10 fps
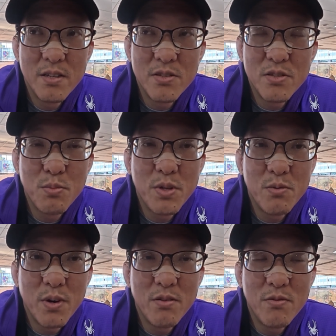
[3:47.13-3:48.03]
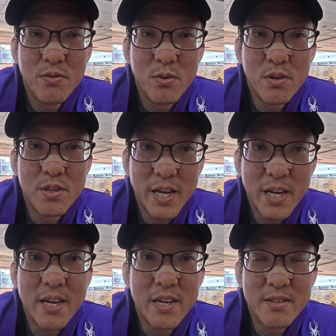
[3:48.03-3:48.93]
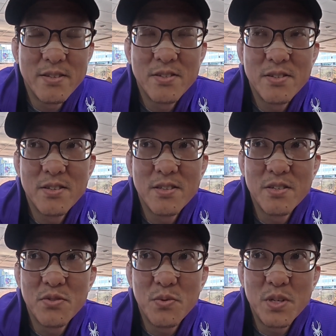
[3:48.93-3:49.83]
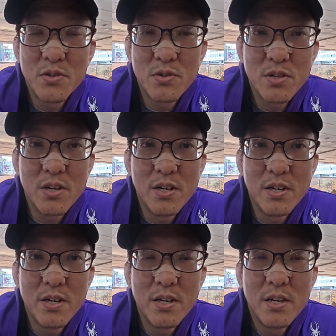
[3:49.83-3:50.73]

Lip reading: This has been around for decades, this research on